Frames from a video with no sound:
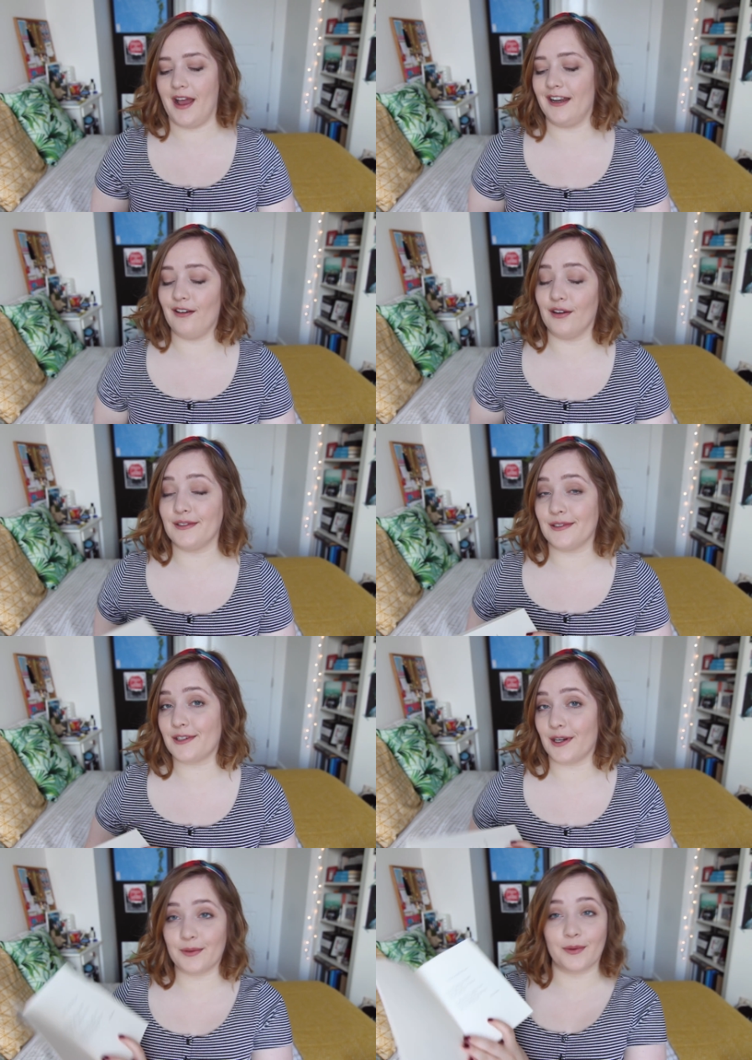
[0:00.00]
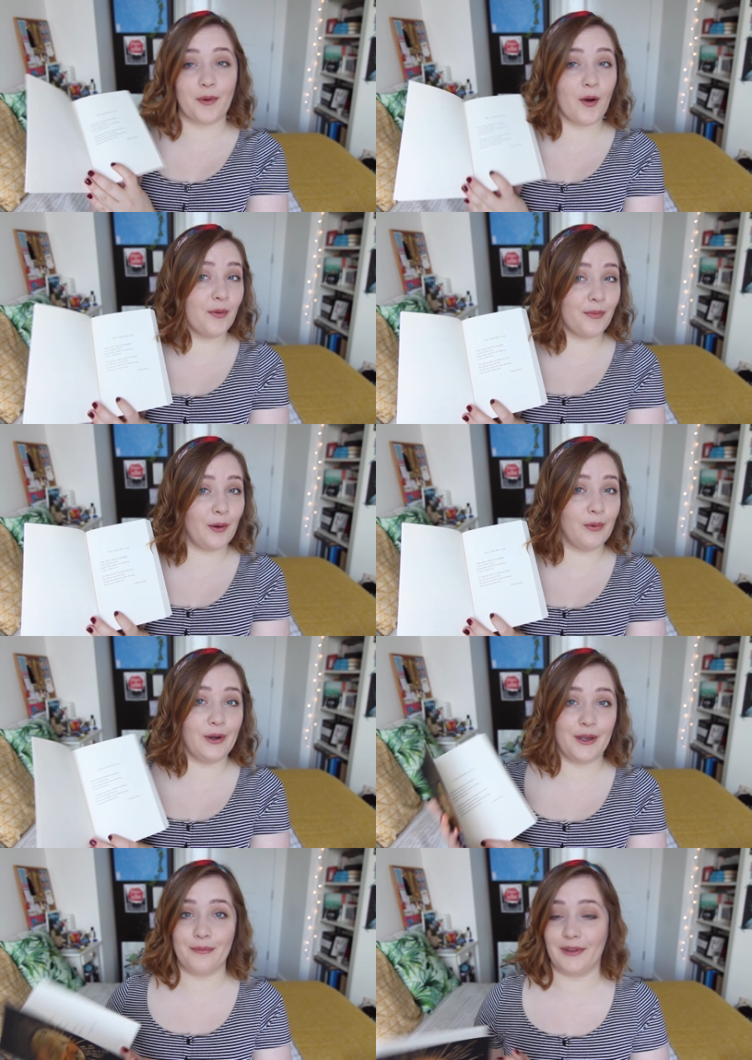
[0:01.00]
And it also starts with a poem by
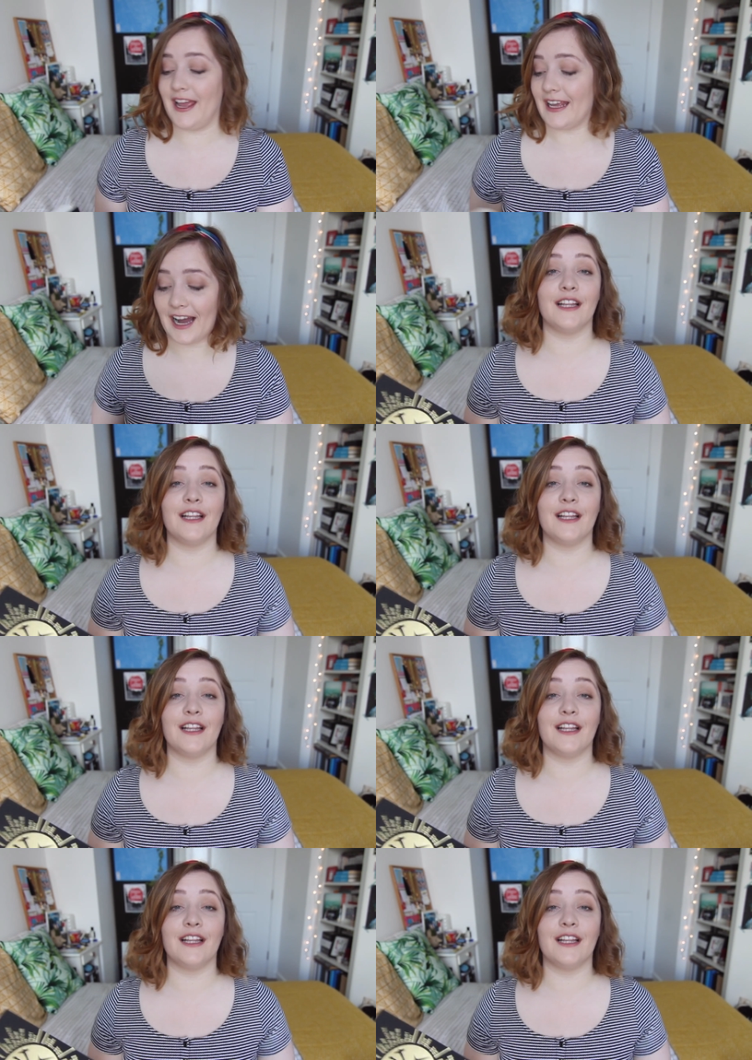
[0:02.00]
William Blake.